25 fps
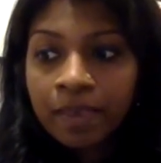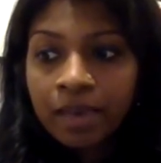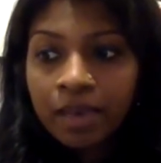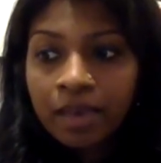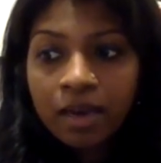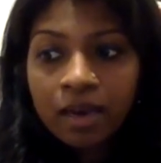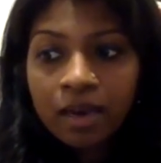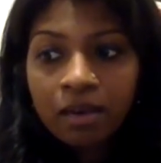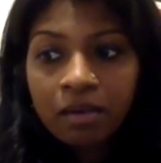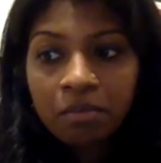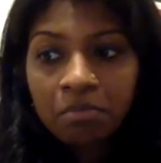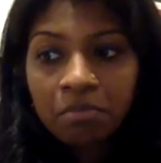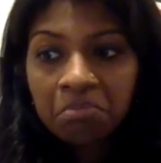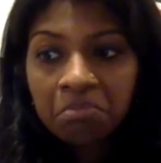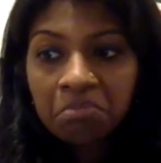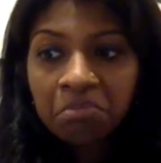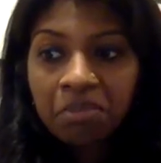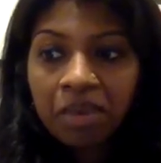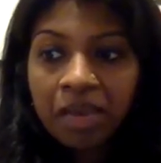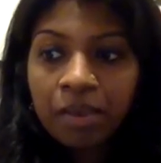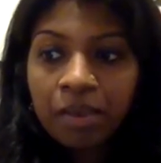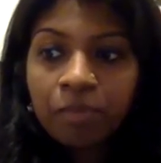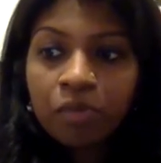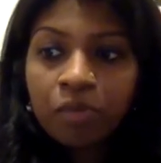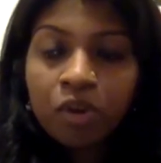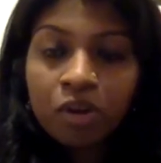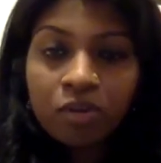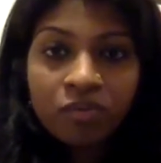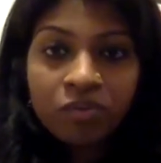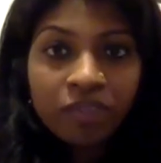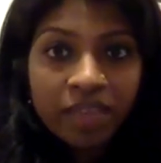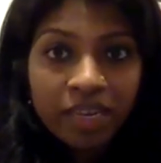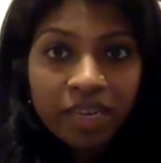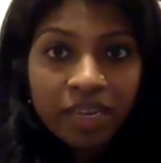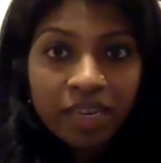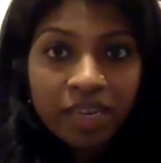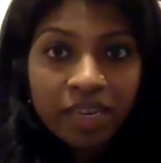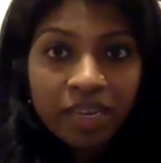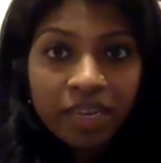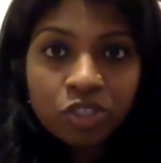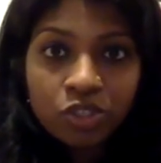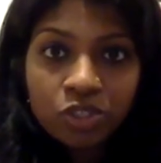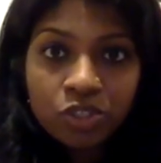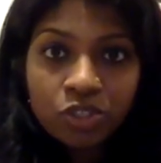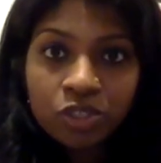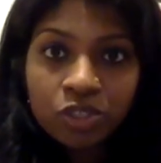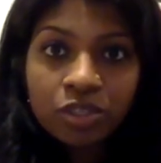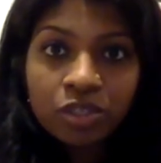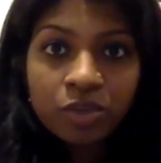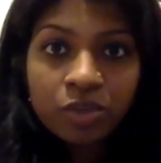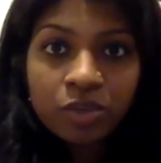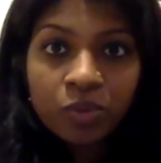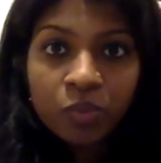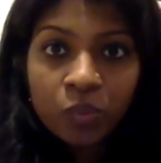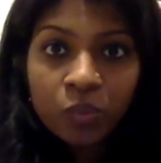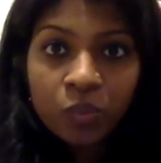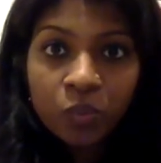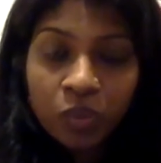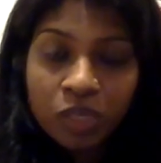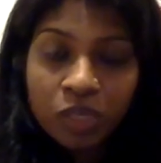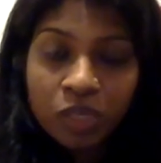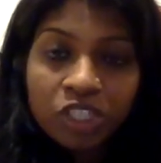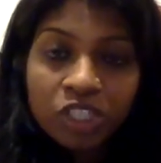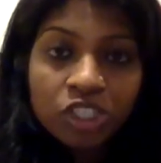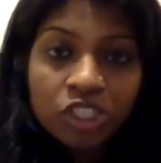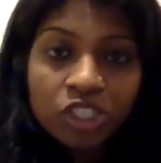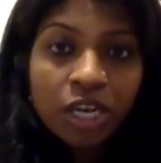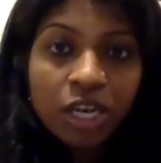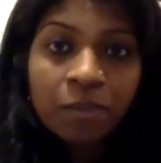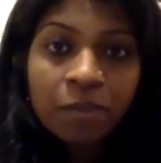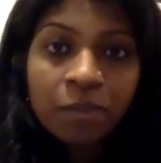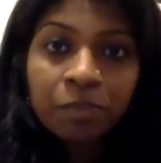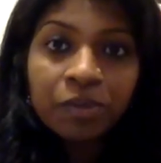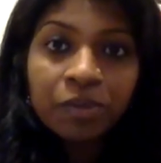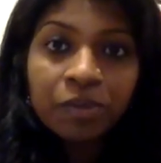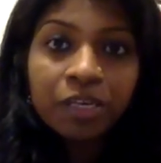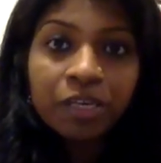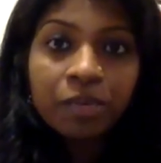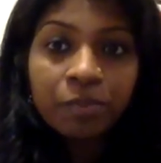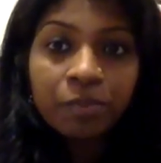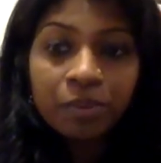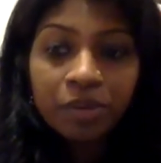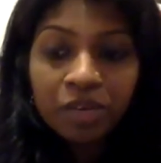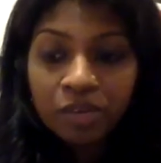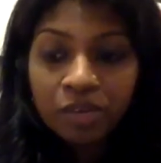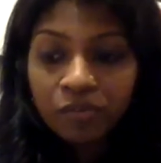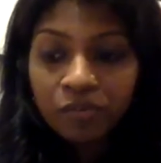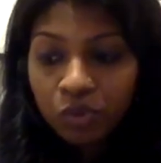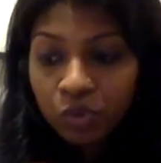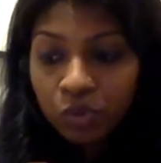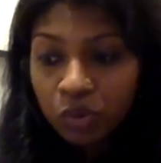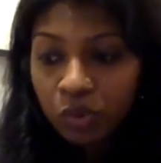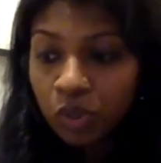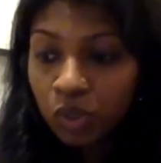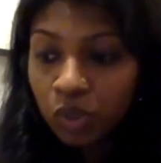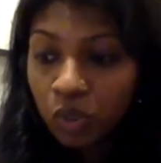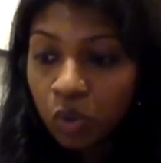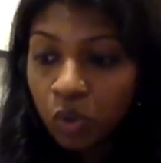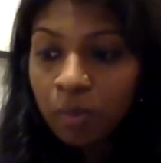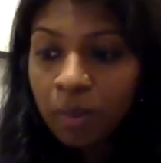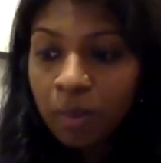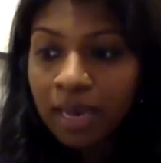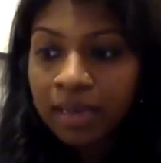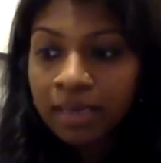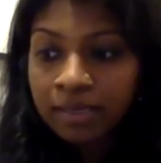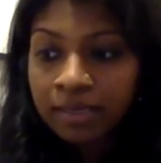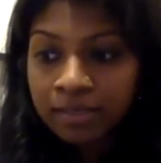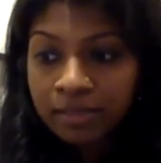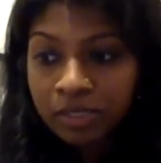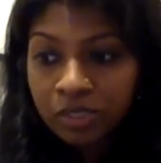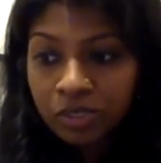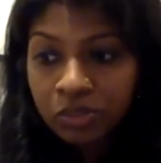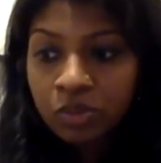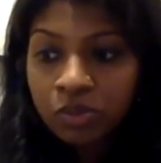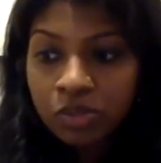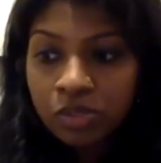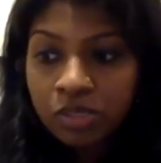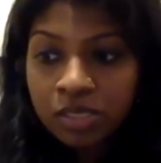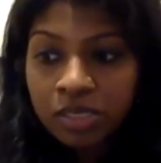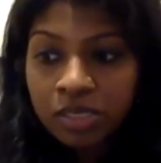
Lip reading: I'm not very sure which company, but if you could go back to those,